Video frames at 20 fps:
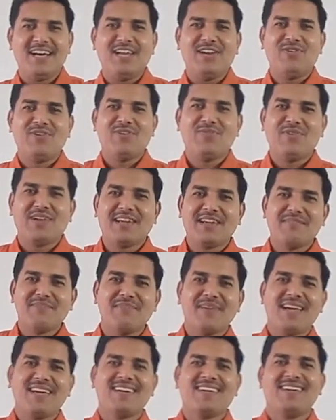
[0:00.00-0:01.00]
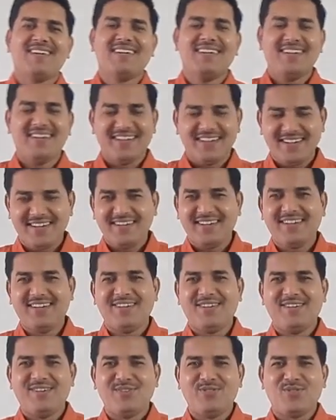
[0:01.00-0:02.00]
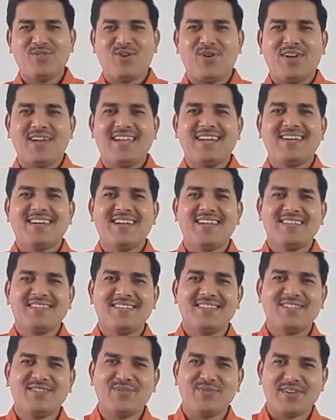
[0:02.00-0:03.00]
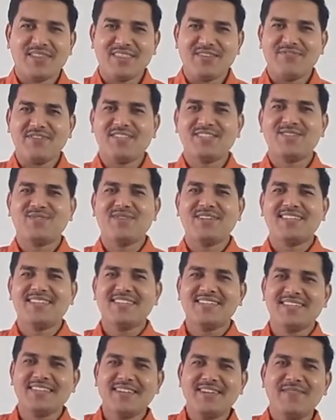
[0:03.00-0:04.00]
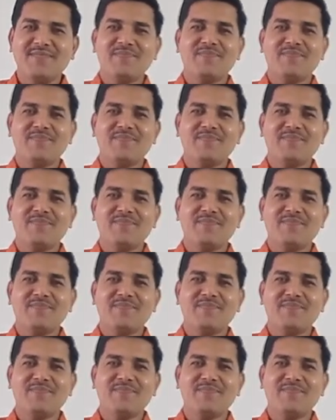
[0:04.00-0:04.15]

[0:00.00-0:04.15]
Hello and welcome back to the online classes during the festival season.